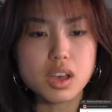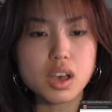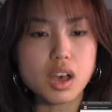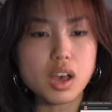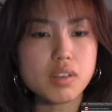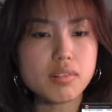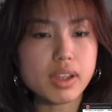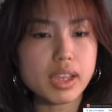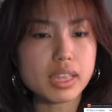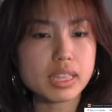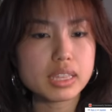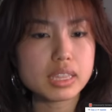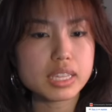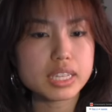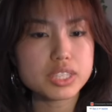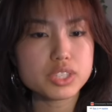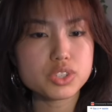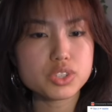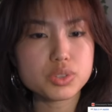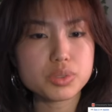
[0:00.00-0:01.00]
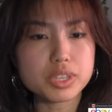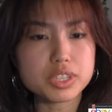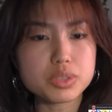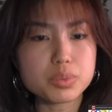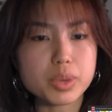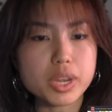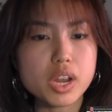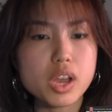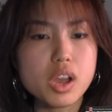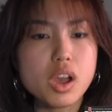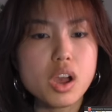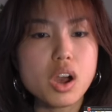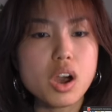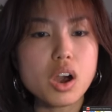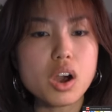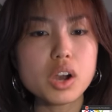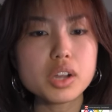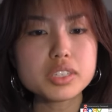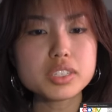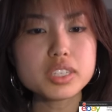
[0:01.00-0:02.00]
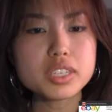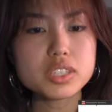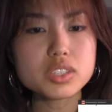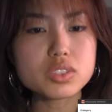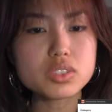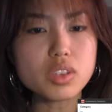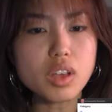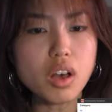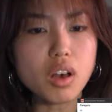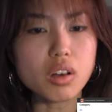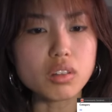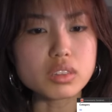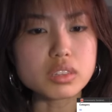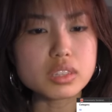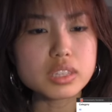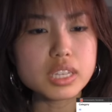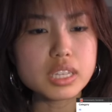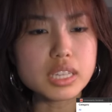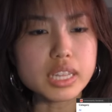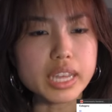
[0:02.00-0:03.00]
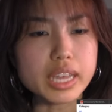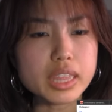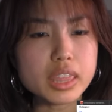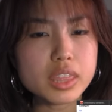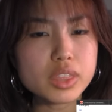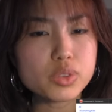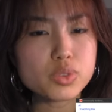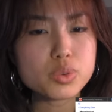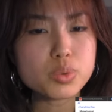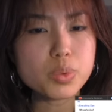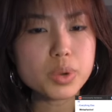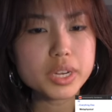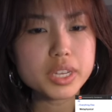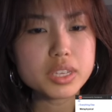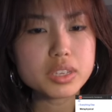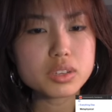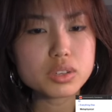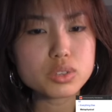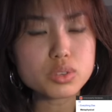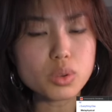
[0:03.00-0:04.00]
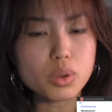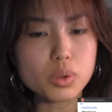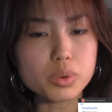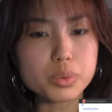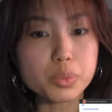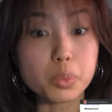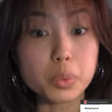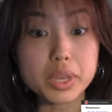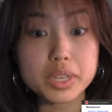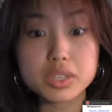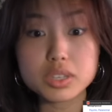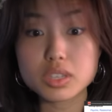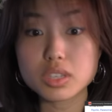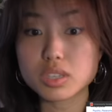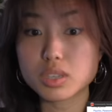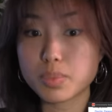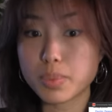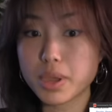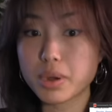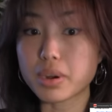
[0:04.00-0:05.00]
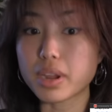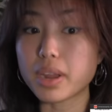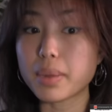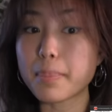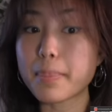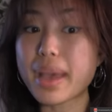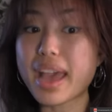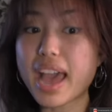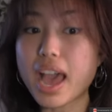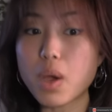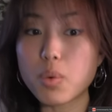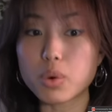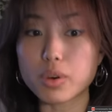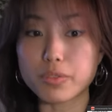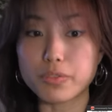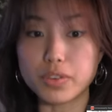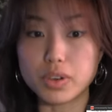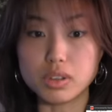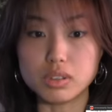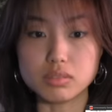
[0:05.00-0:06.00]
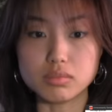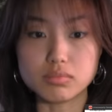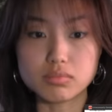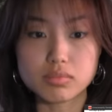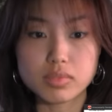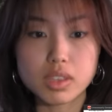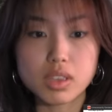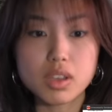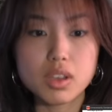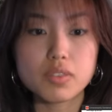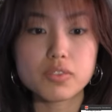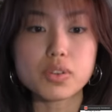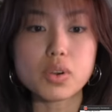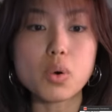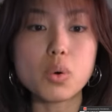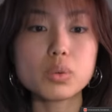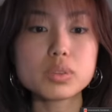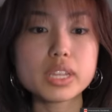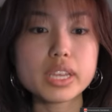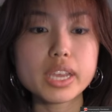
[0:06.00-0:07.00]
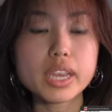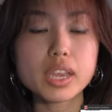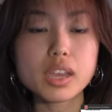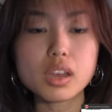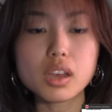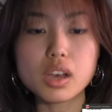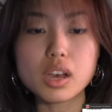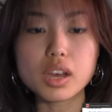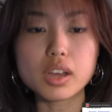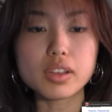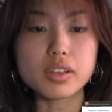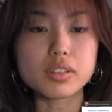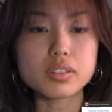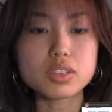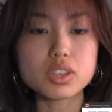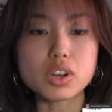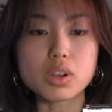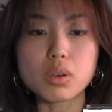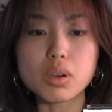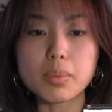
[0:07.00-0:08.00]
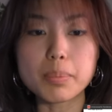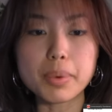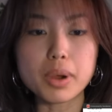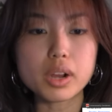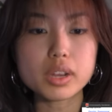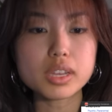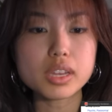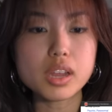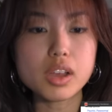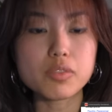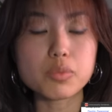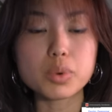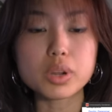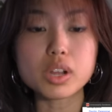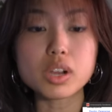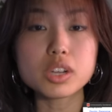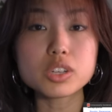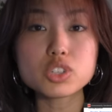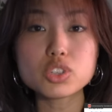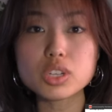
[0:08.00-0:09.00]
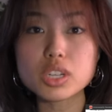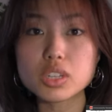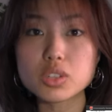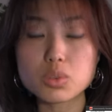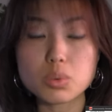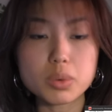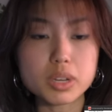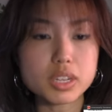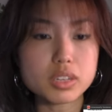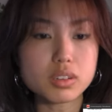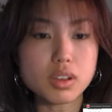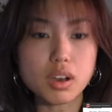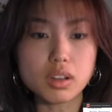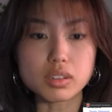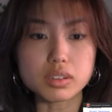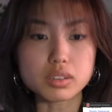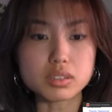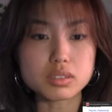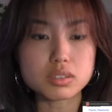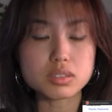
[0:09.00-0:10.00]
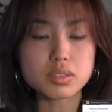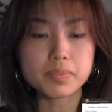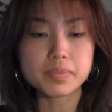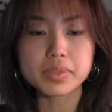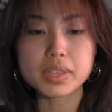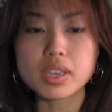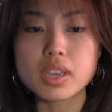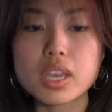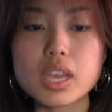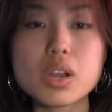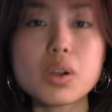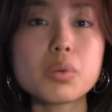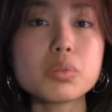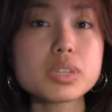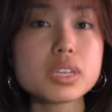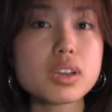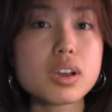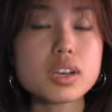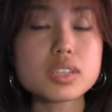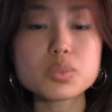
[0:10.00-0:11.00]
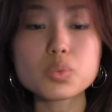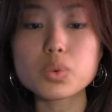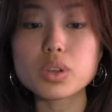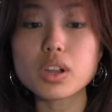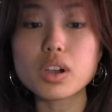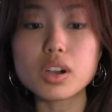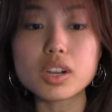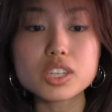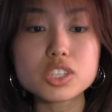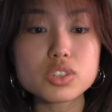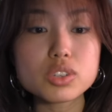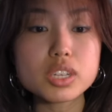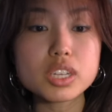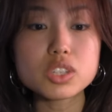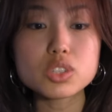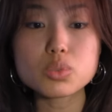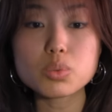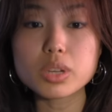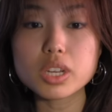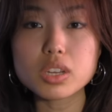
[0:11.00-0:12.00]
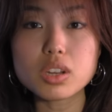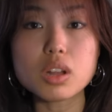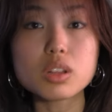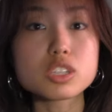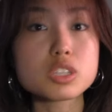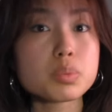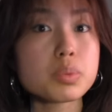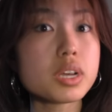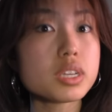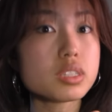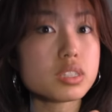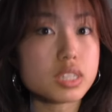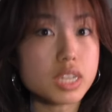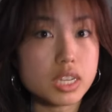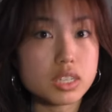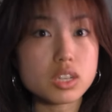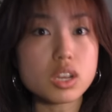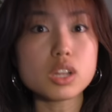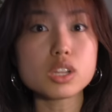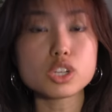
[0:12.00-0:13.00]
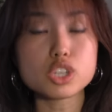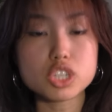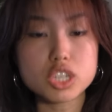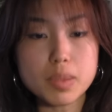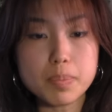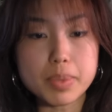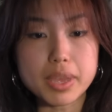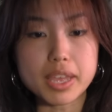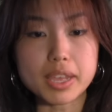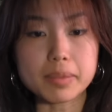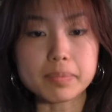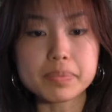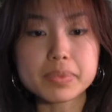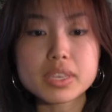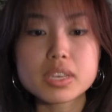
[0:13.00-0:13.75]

All right, let's do this one. Haunted doll, Lilith, 20 years old witch spirit, powerful. For only, a bargain of $120. It only cost $120 plus $10 shipping